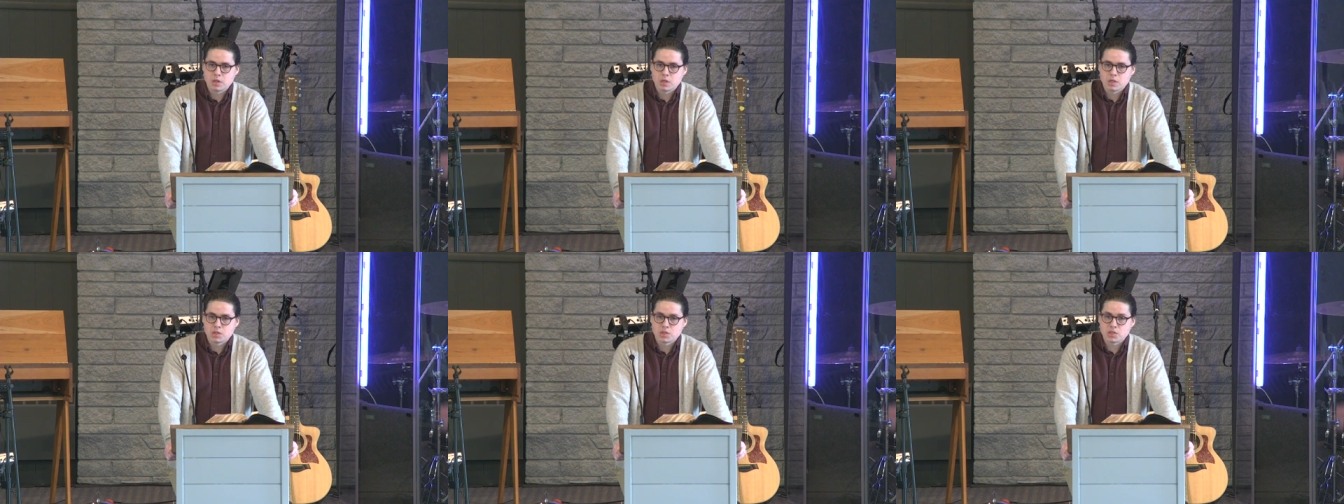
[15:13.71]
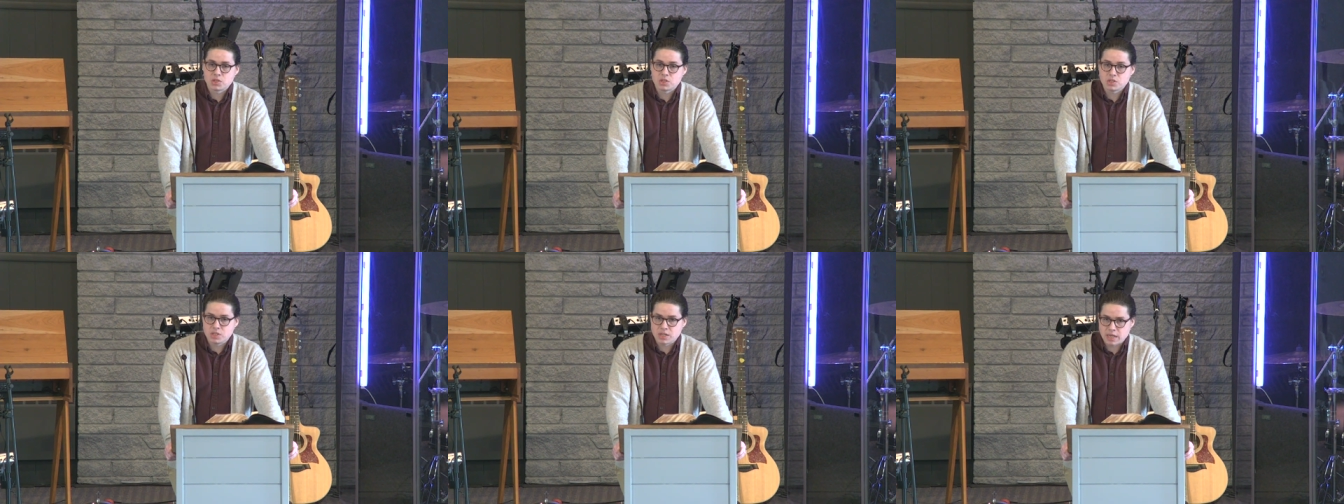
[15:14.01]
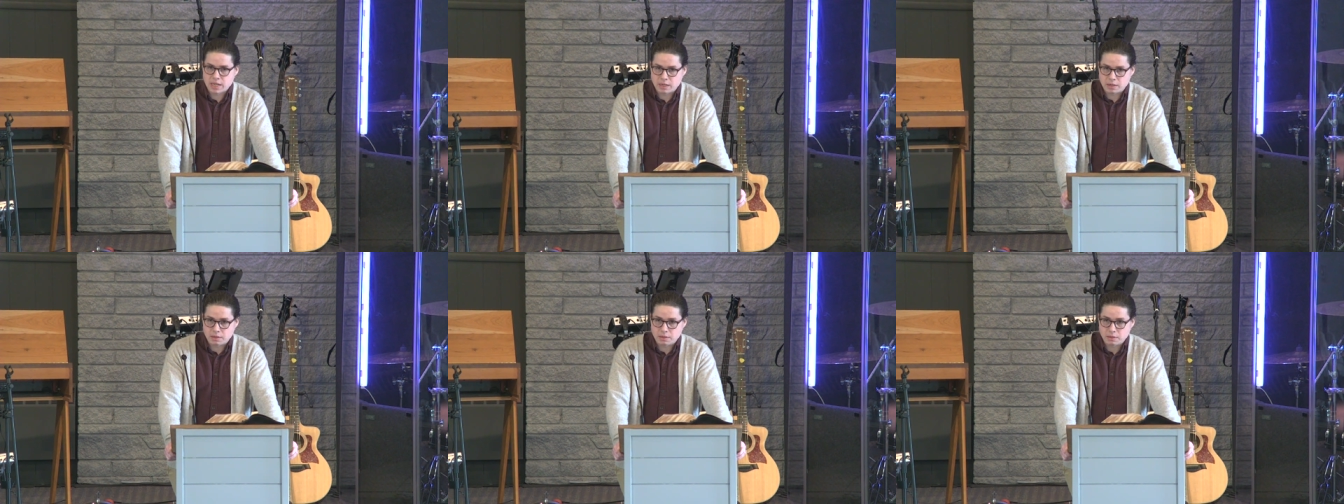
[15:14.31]

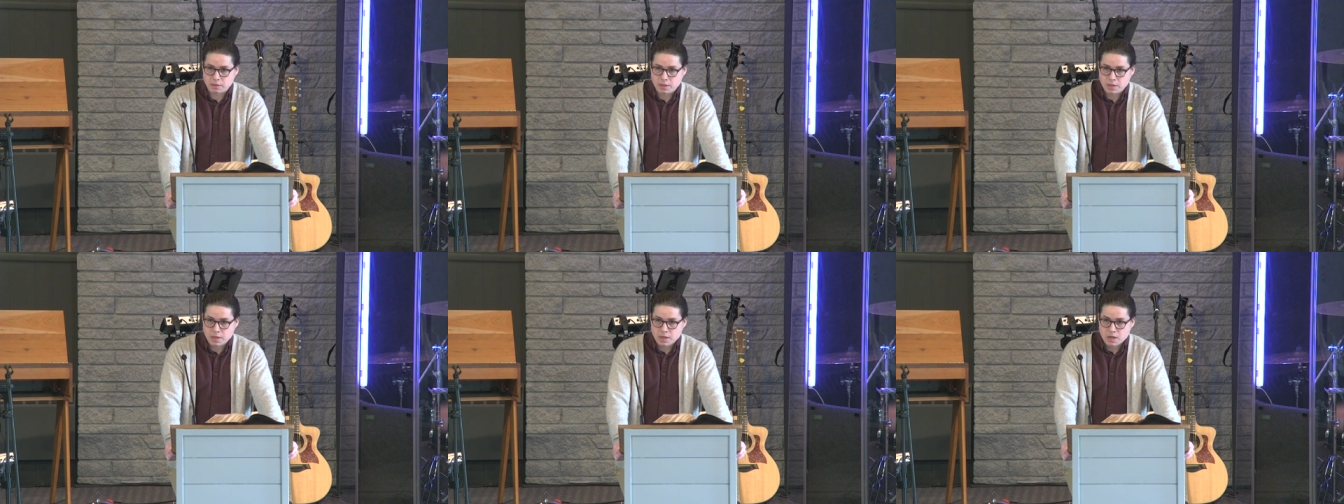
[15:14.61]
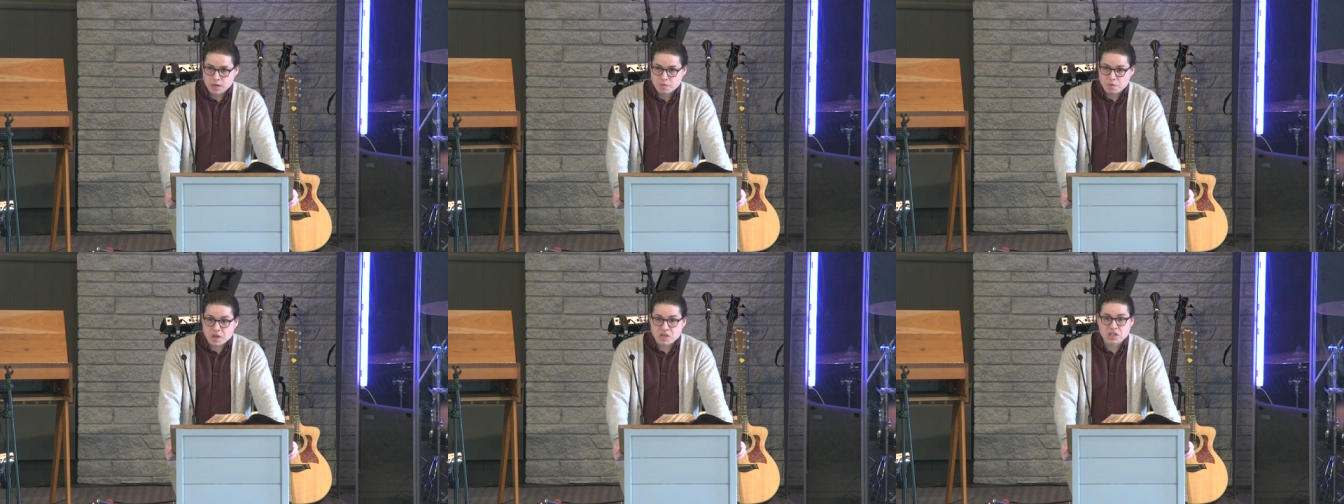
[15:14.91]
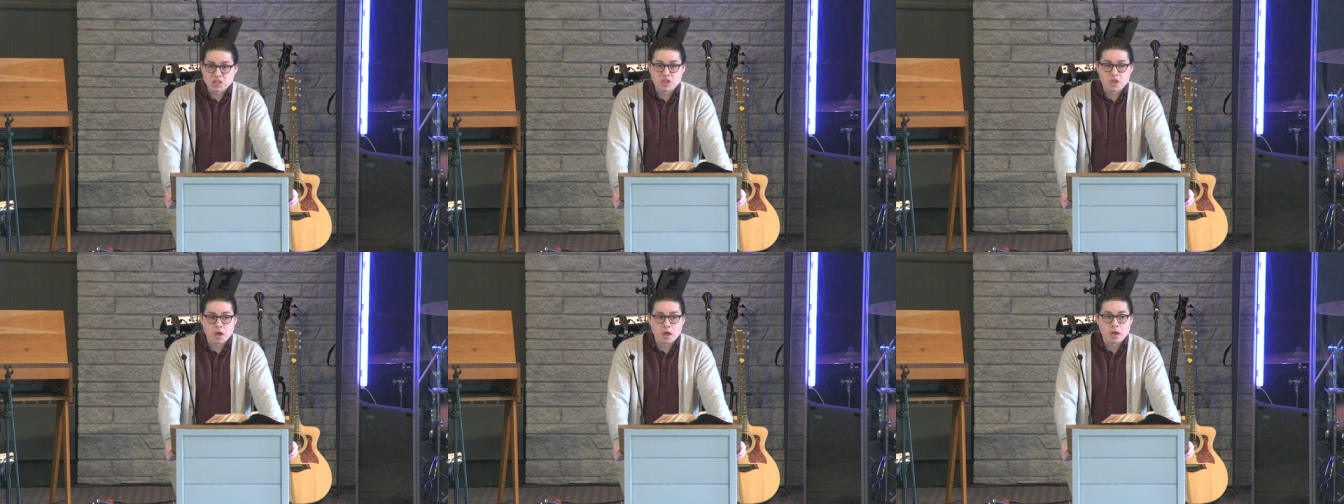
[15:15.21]
sin. They
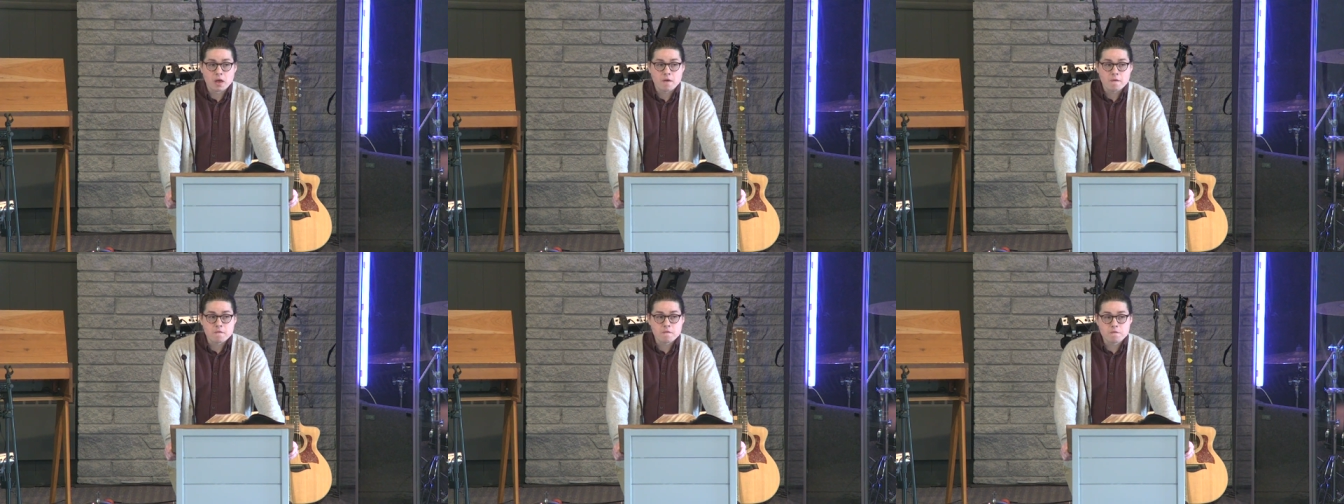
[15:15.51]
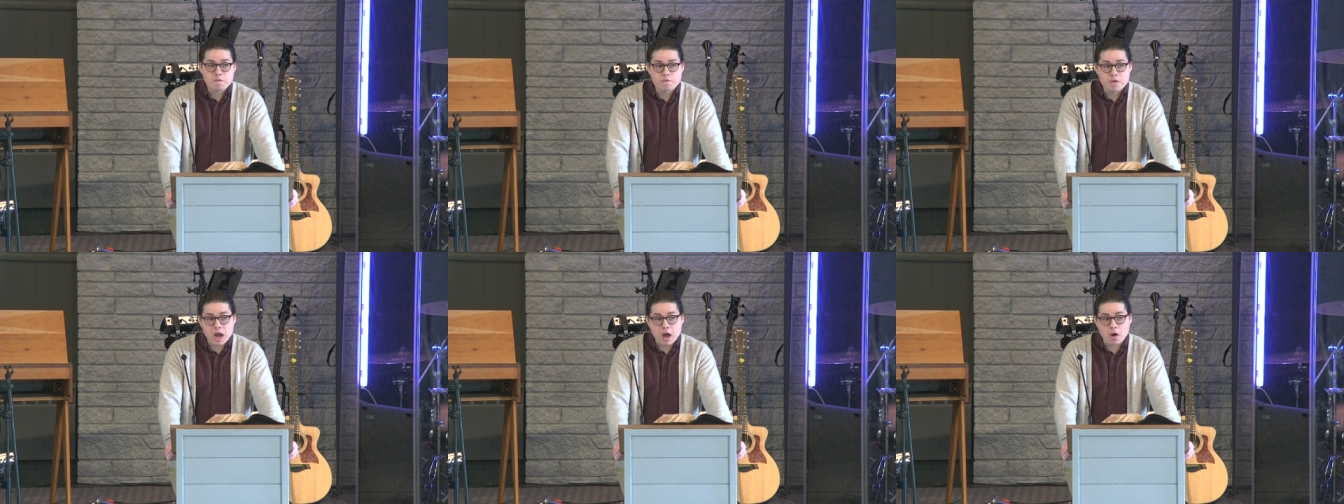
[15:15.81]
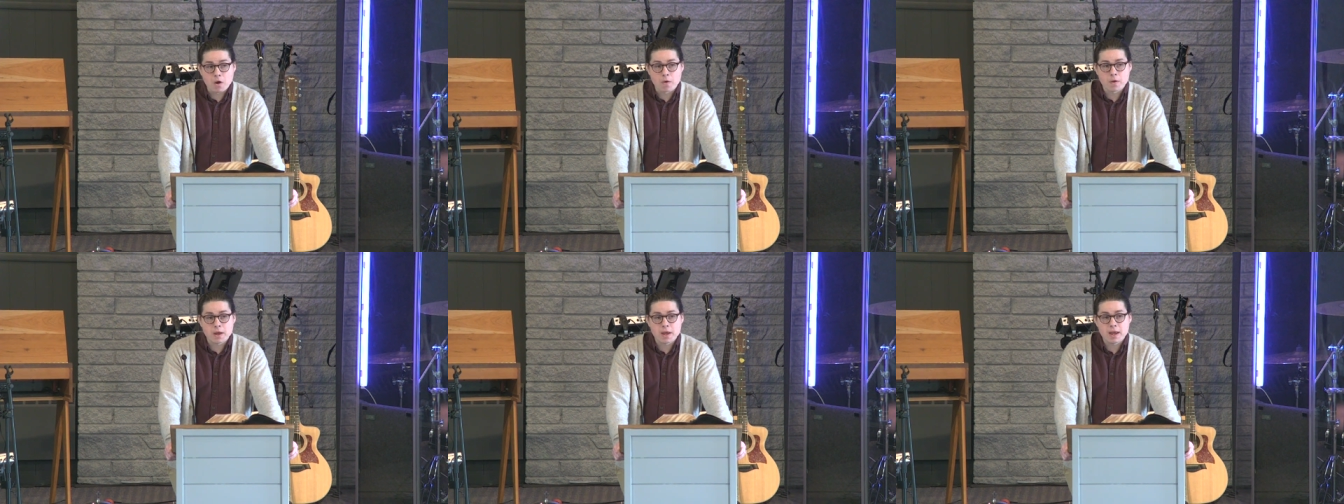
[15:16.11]
did the
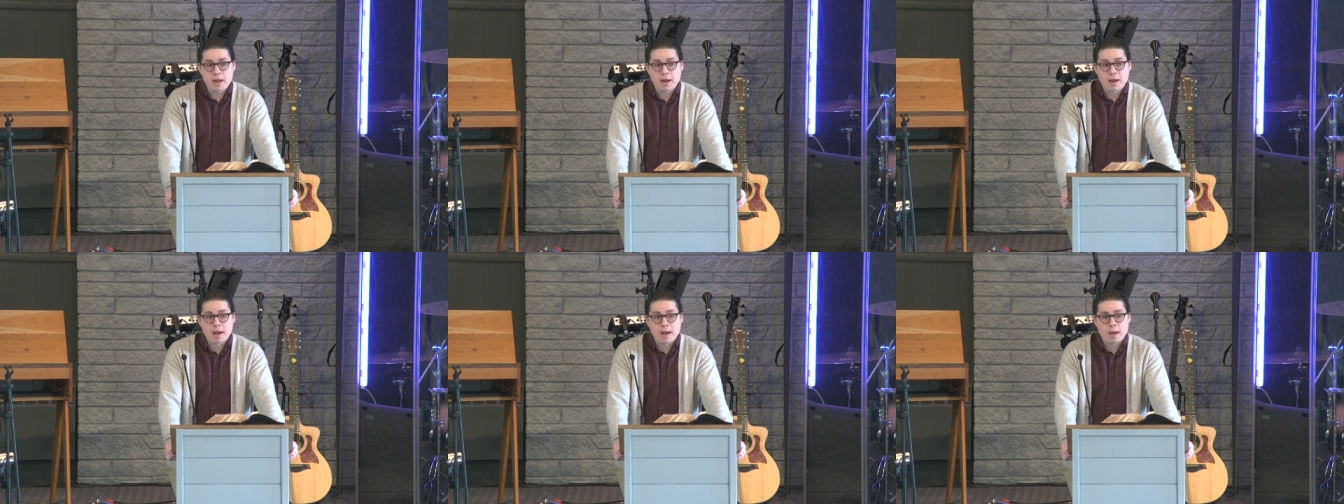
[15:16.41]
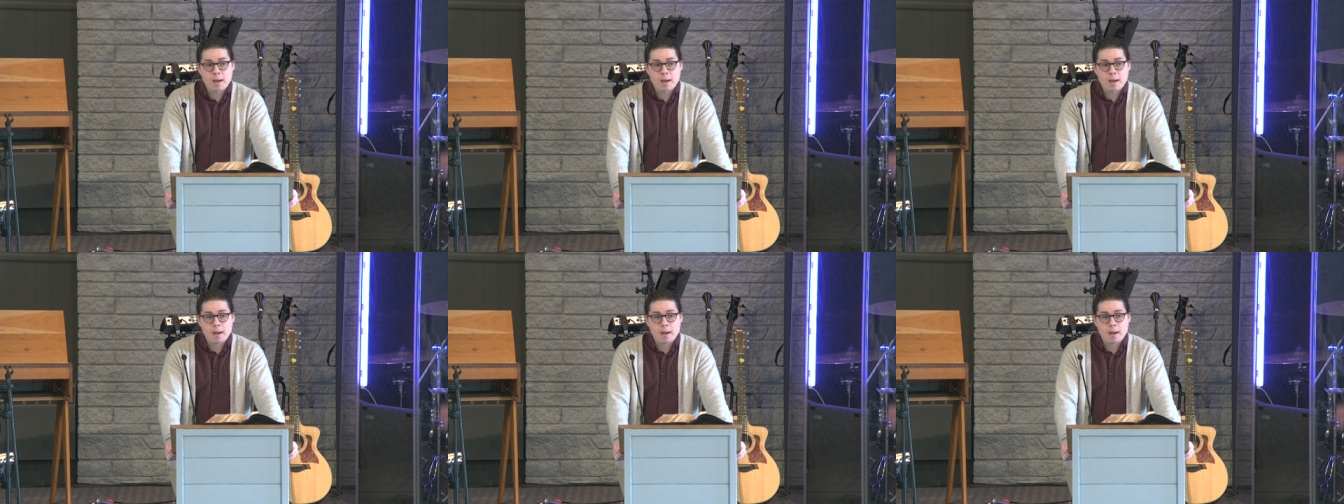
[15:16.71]
very